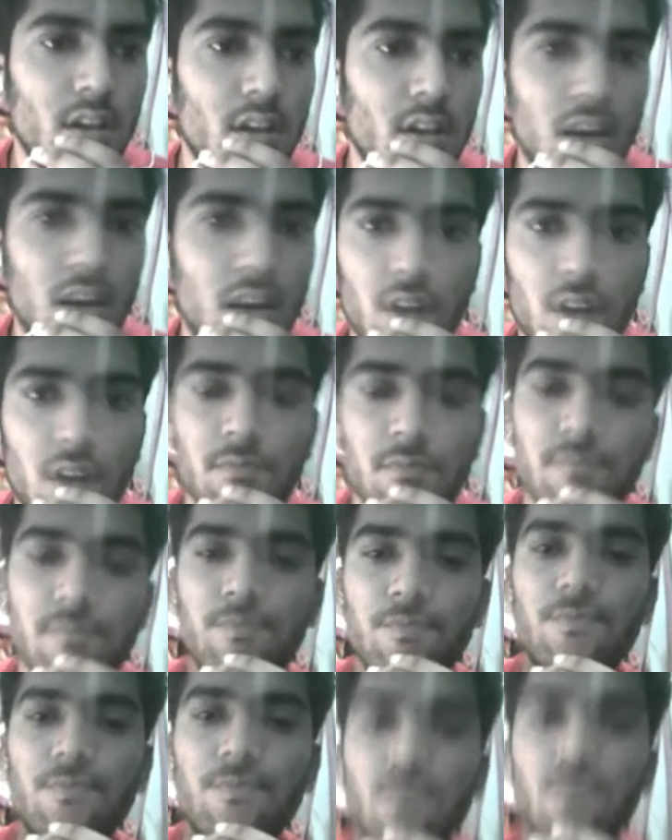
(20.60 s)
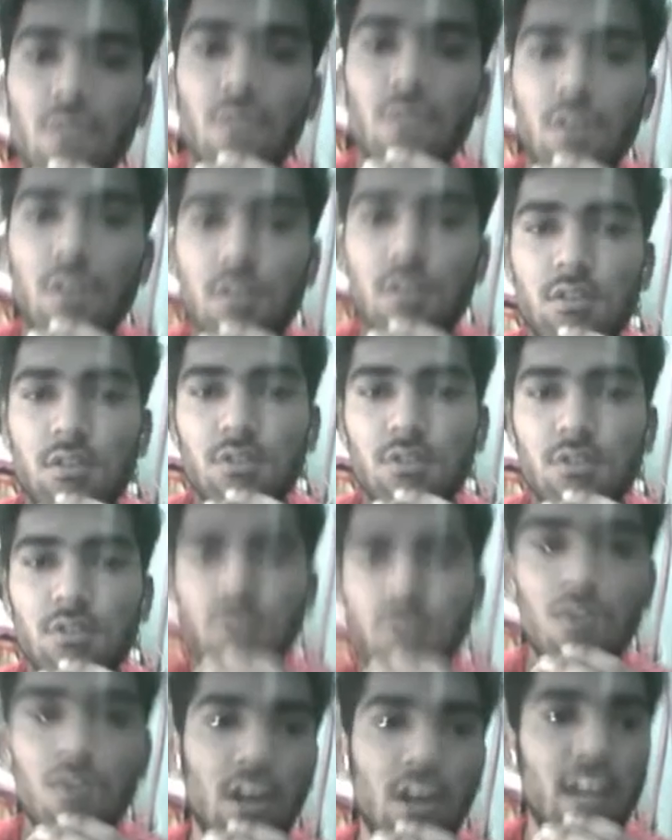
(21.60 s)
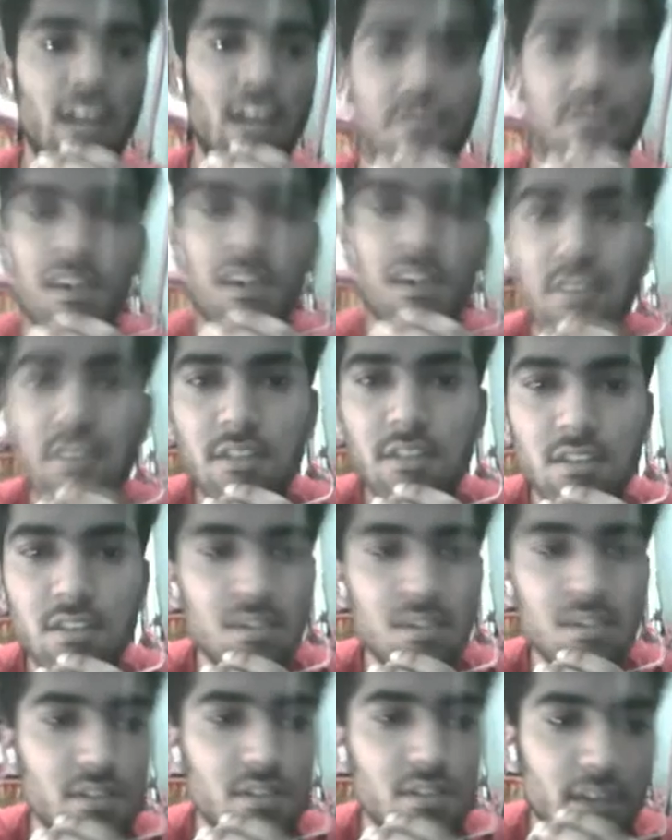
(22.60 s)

Um, so I have created this